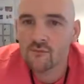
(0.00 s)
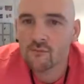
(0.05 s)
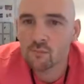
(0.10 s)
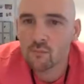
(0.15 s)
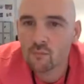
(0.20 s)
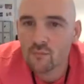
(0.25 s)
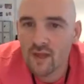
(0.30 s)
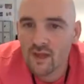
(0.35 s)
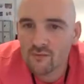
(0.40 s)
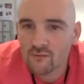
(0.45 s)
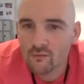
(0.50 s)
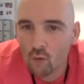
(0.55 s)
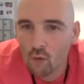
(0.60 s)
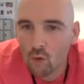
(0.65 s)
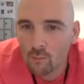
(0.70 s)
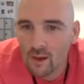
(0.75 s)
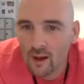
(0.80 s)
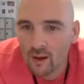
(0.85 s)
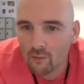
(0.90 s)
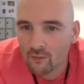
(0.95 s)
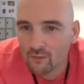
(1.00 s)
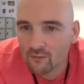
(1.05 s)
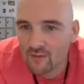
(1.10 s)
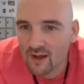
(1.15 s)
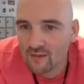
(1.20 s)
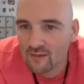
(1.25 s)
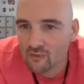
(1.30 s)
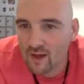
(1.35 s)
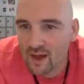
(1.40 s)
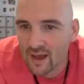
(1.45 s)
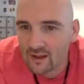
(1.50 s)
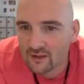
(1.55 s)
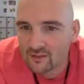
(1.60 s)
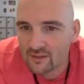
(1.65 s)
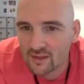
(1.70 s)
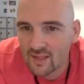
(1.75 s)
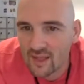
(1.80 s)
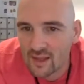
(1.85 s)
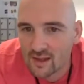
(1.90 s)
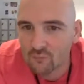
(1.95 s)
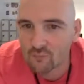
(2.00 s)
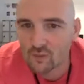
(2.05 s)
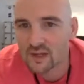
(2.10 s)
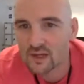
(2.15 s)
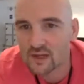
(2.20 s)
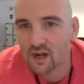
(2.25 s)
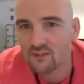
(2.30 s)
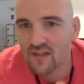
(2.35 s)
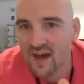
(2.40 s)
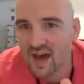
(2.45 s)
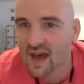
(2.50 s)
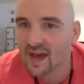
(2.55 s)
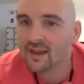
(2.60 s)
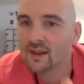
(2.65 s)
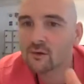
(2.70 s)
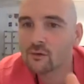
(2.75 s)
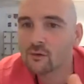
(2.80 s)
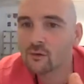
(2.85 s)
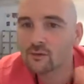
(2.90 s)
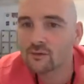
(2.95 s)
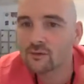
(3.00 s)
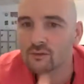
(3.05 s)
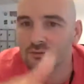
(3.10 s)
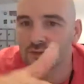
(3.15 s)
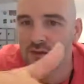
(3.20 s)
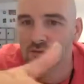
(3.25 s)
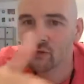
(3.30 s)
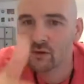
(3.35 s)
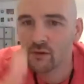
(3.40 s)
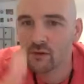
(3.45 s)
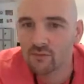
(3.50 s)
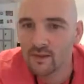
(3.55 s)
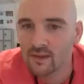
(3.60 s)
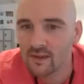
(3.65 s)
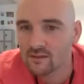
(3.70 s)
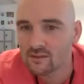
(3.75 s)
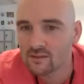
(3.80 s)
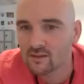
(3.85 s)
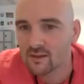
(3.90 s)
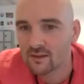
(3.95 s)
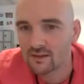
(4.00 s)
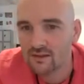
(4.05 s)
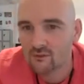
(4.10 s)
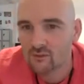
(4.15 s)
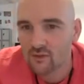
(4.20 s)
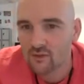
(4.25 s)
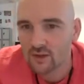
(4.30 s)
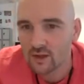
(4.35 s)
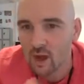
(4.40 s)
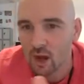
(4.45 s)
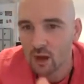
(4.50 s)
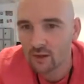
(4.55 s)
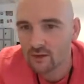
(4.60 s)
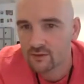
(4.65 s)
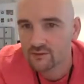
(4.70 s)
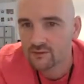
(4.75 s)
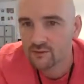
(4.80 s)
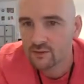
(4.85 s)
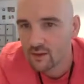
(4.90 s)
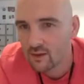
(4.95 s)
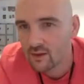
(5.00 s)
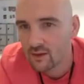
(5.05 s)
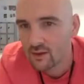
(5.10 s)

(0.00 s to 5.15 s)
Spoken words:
they've thought about the fact that actually they really like the angles of different things and the different colours,